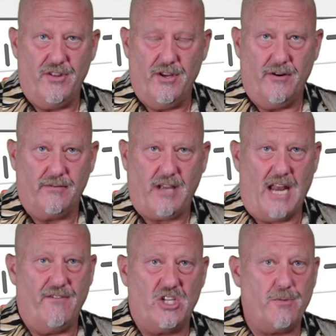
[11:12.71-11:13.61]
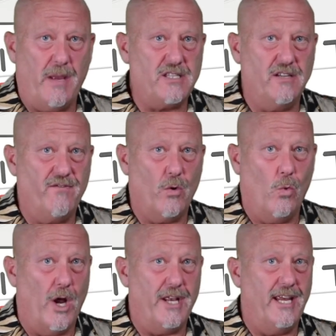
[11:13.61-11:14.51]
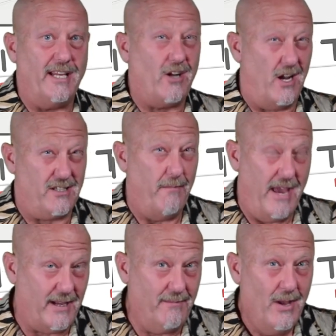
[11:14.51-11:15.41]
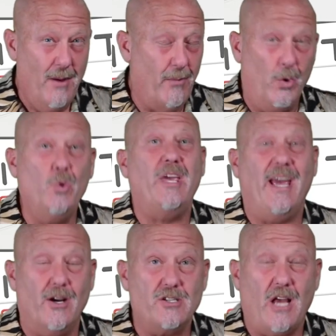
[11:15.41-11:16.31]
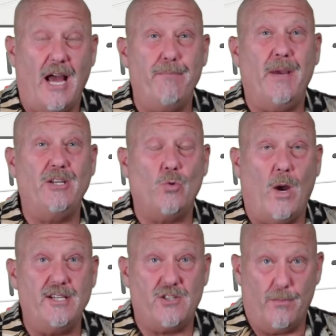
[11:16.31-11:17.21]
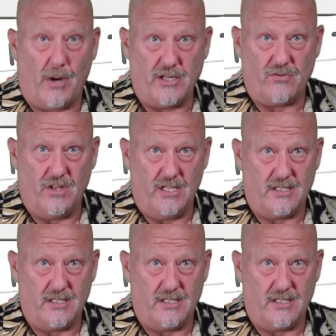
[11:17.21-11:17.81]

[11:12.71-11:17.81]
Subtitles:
they're kind of expensive for what it costs to make them, but who cares? I'd pay twice the price for these